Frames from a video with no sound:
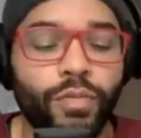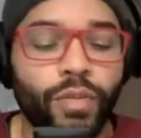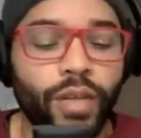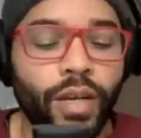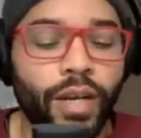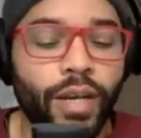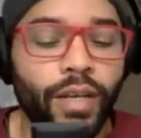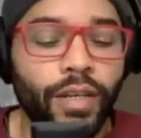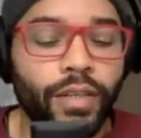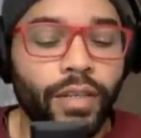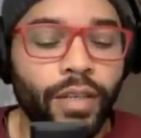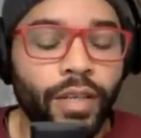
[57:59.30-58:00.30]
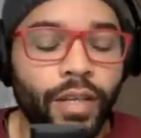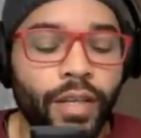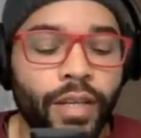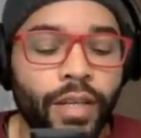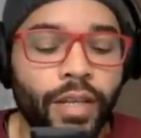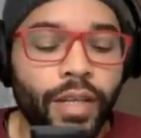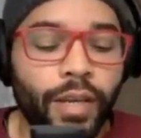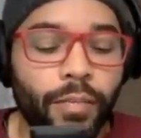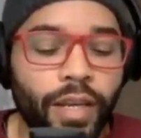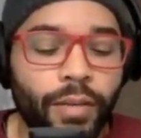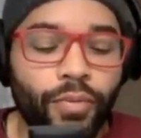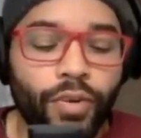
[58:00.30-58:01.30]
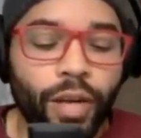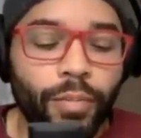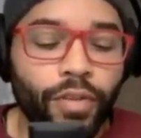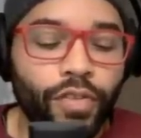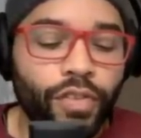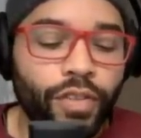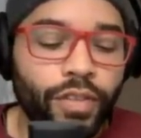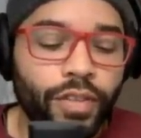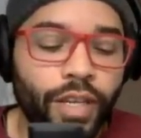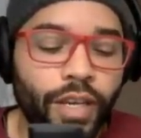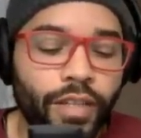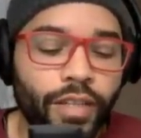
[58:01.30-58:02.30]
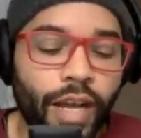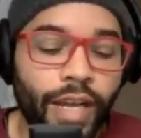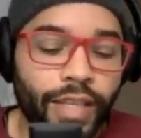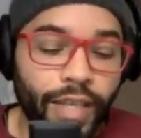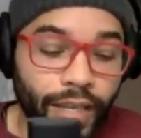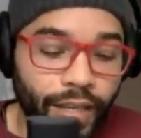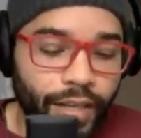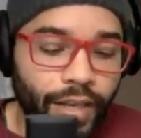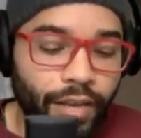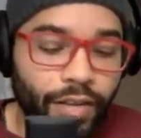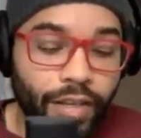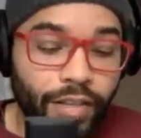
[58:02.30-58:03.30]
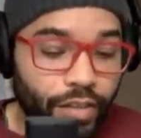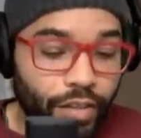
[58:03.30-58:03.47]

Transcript: with God and and made a promise that I get it now. It,